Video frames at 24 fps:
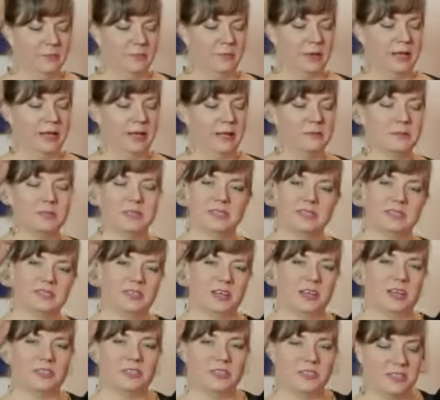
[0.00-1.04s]
My name is
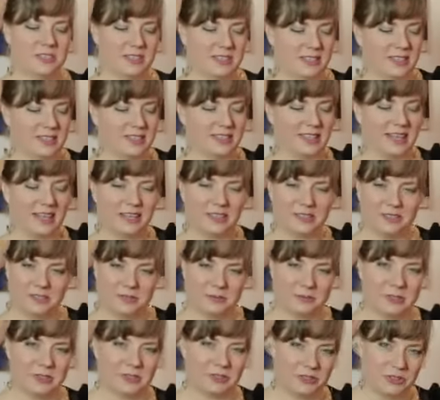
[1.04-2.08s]
Linda Hutchinson, and thank you
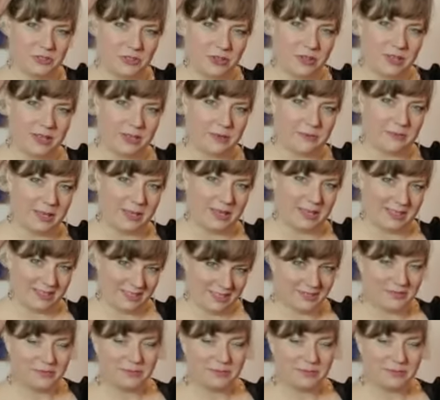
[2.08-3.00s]
so much for joining me.